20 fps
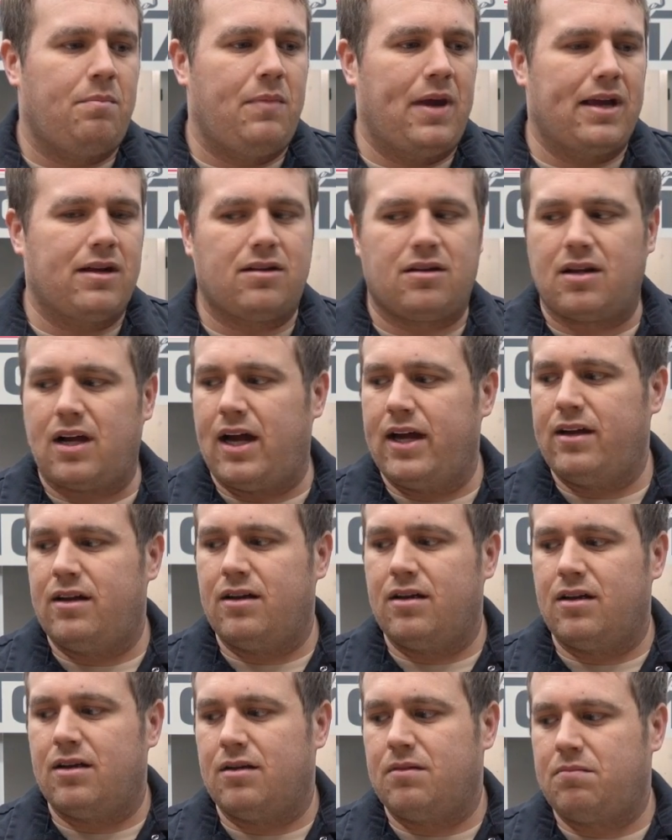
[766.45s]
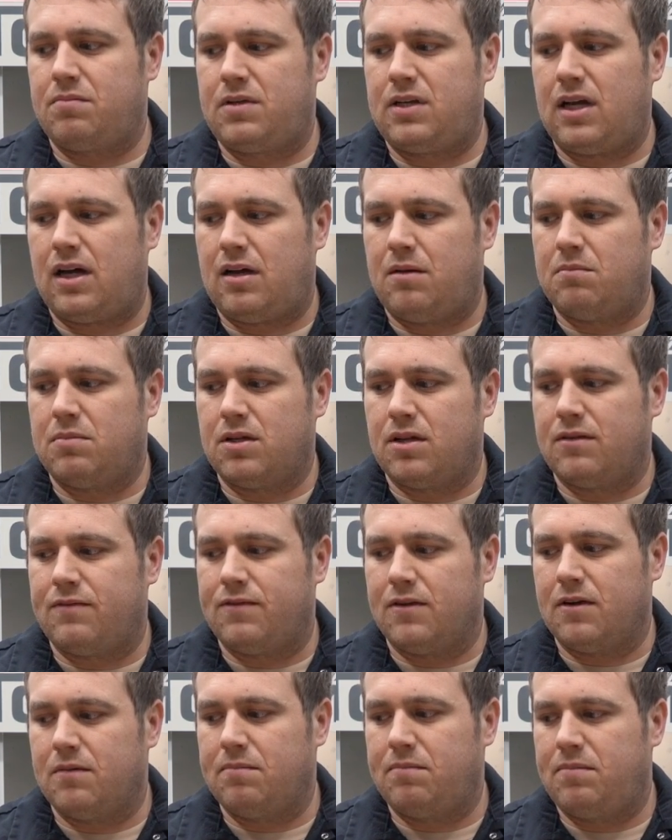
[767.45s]
angle grinder, tumbler
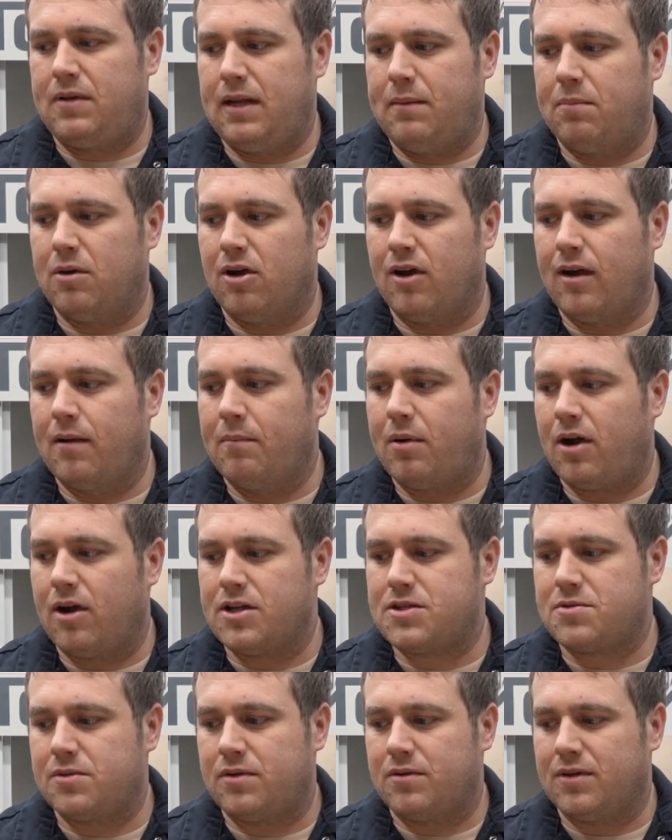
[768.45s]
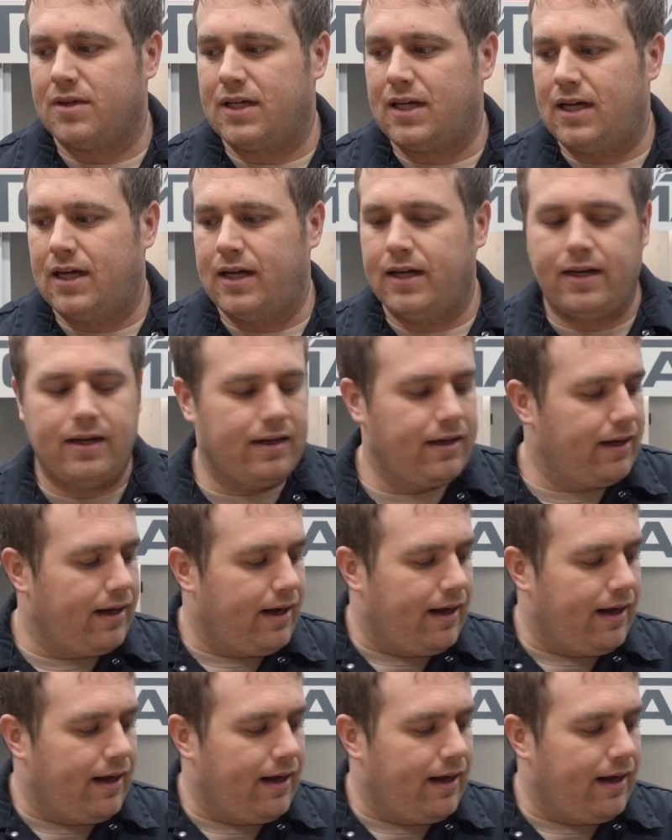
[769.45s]
for deburring parts when we're done.